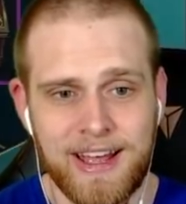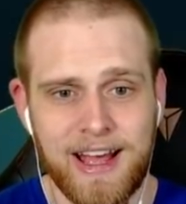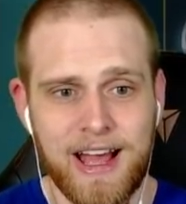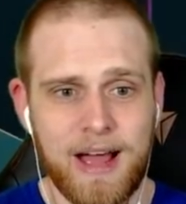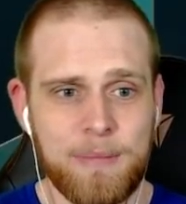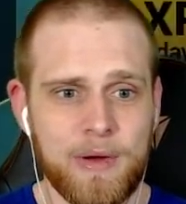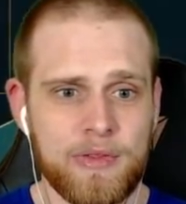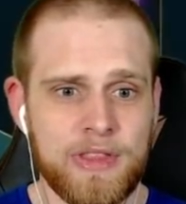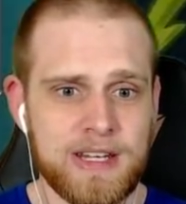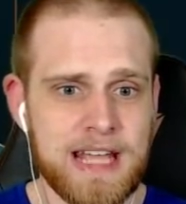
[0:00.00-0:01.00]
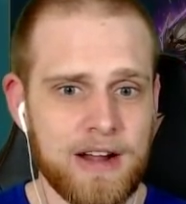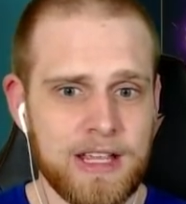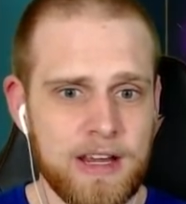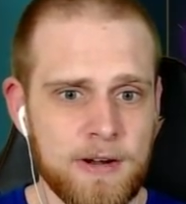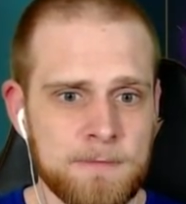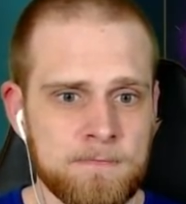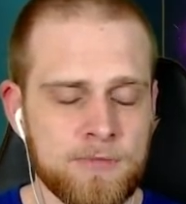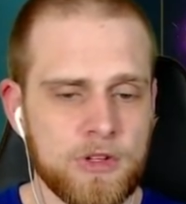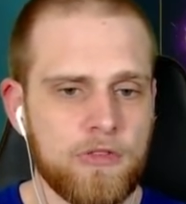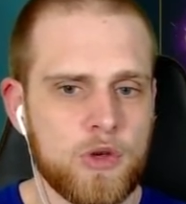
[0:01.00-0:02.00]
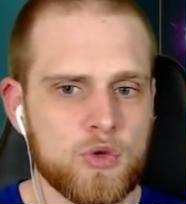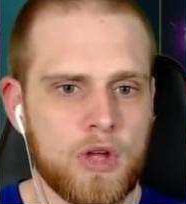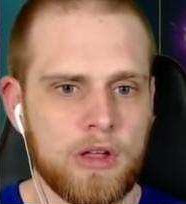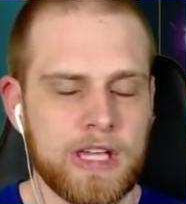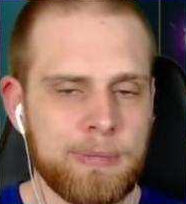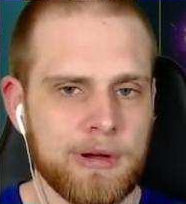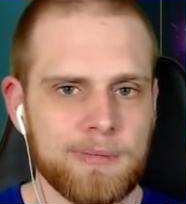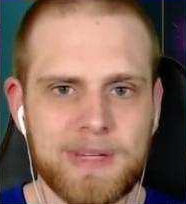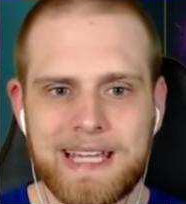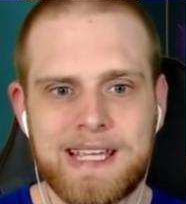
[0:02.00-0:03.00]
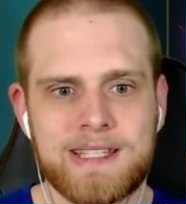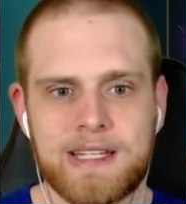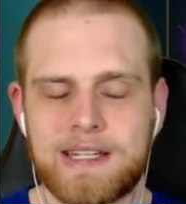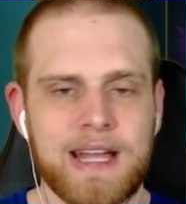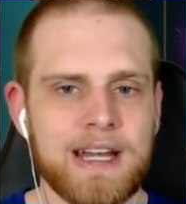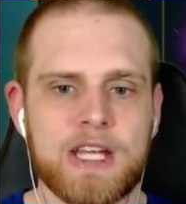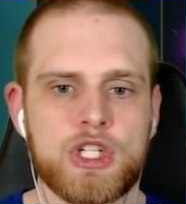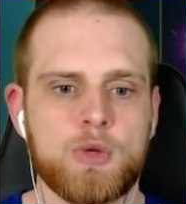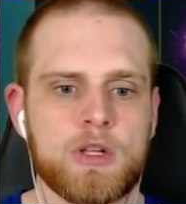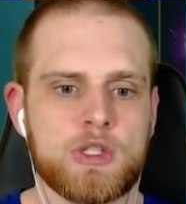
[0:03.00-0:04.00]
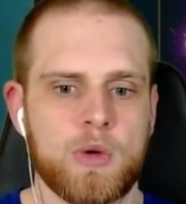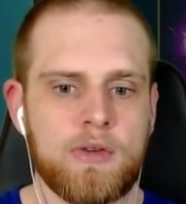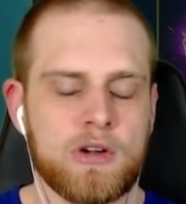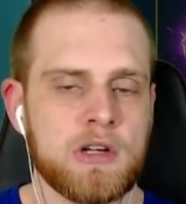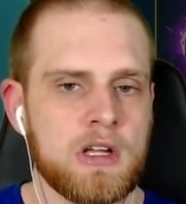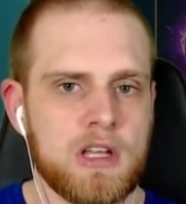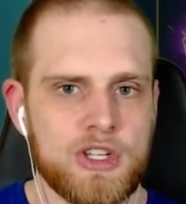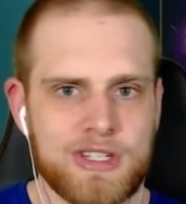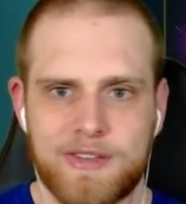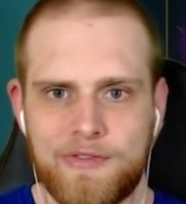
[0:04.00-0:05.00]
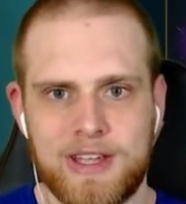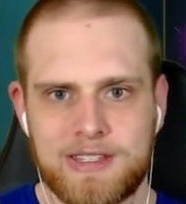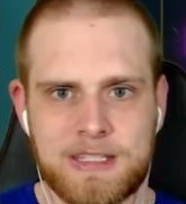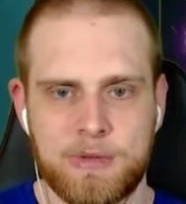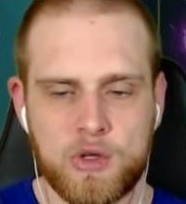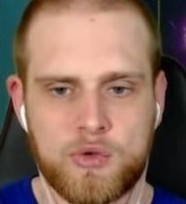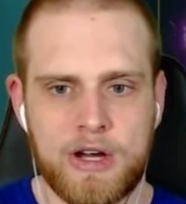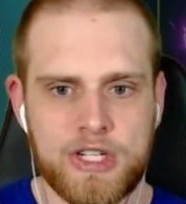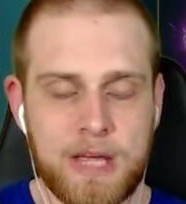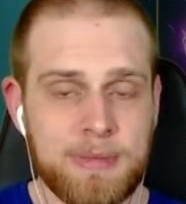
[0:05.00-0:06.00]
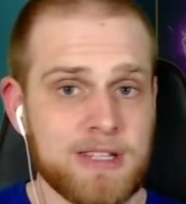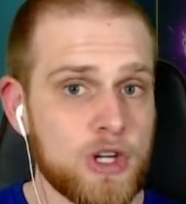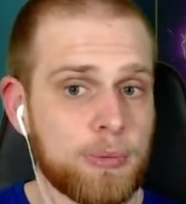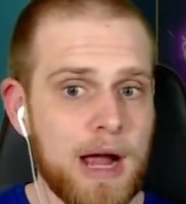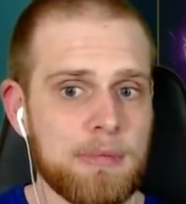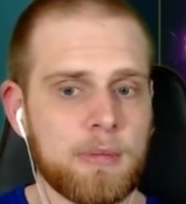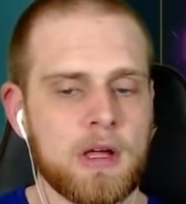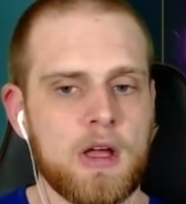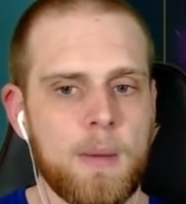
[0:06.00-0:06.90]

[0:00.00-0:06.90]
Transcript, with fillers: Um, then down here, Fuse Relic Keeper, easy, not an issue whatsoever. Just invest in some of those rare champions, no problem.